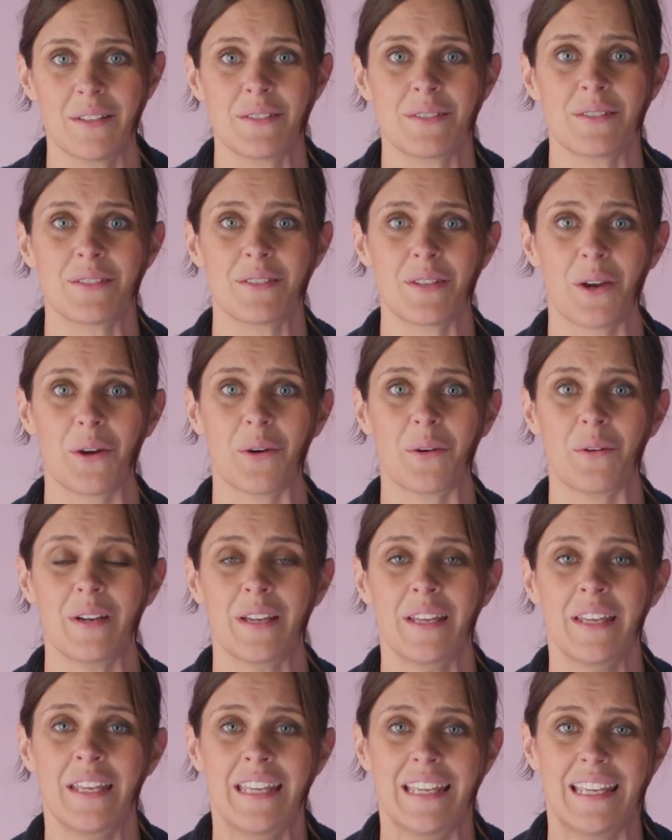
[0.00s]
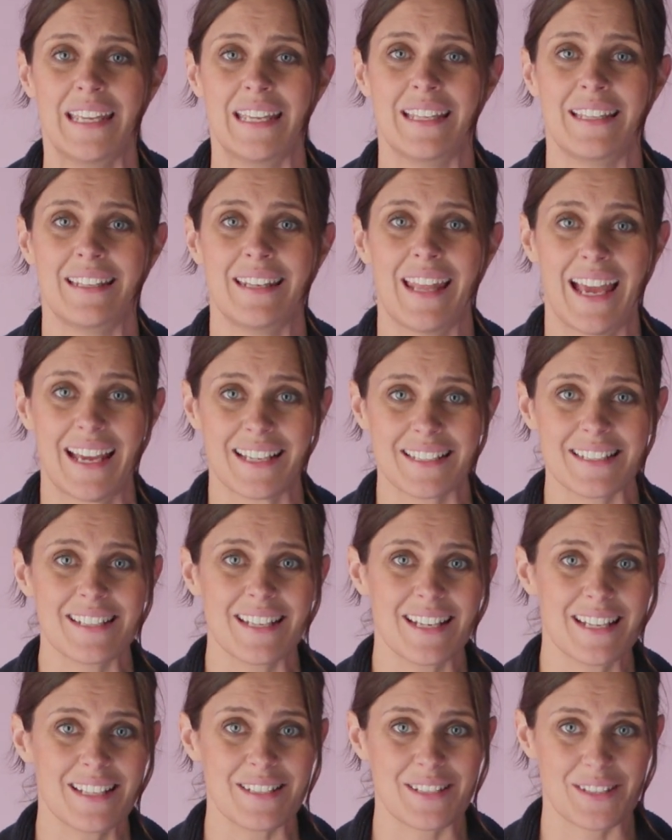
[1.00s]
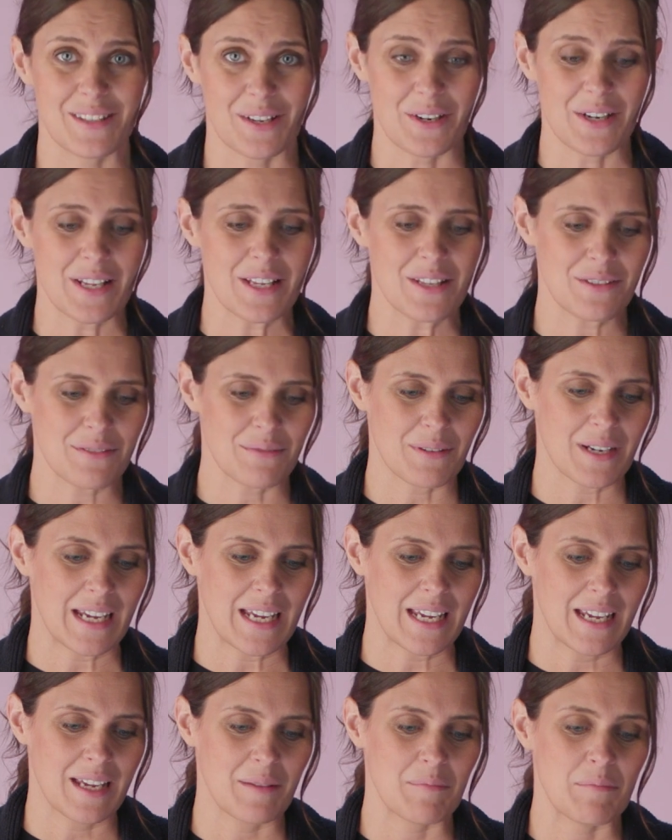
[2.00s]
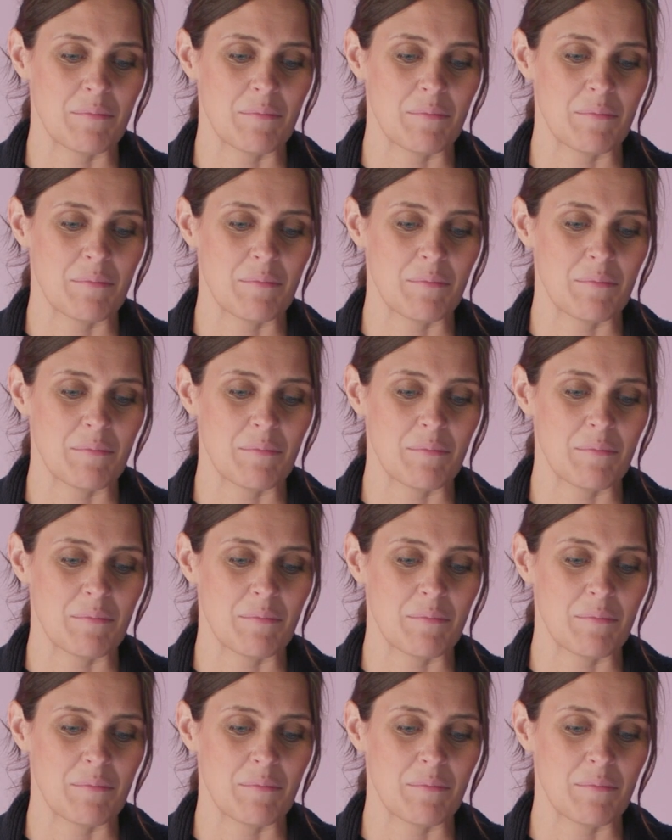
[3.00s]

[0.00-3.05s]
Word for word: So in Exodus 33,